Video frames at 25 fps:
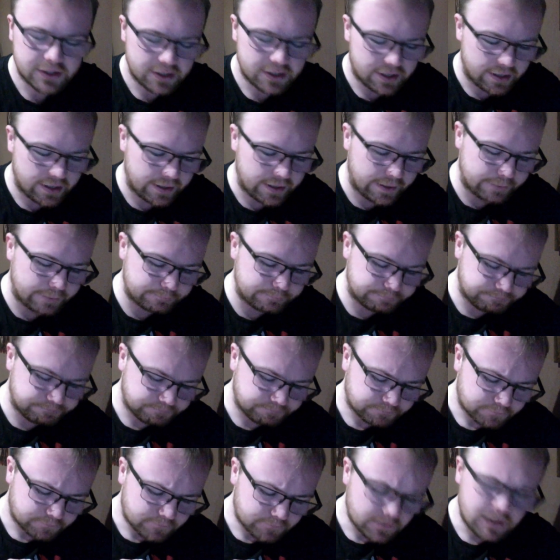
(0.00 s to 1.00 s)
I'll
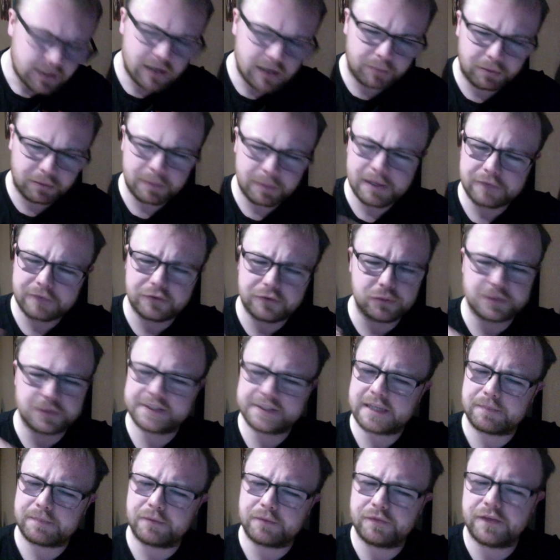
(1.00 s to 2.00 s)
probably have to do a
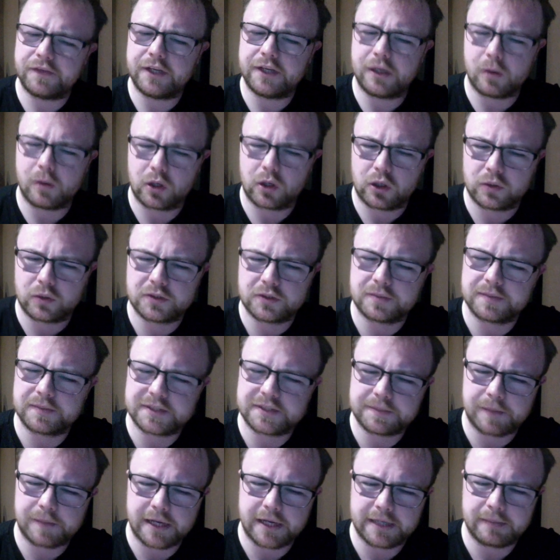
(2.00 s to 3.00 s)
separate video on Ultimate
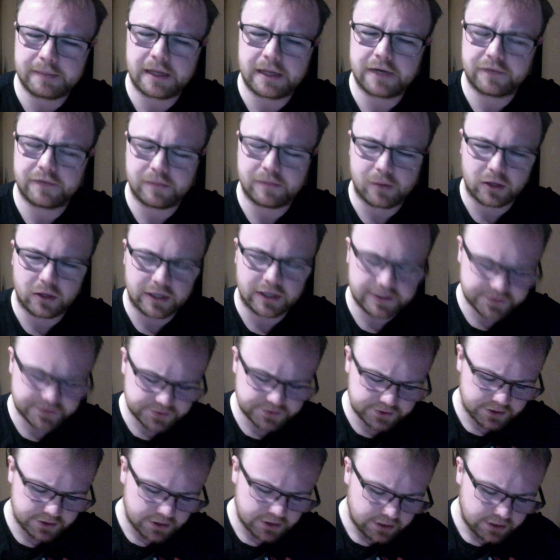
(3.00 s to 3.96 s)
Spider-Man if I'm honest.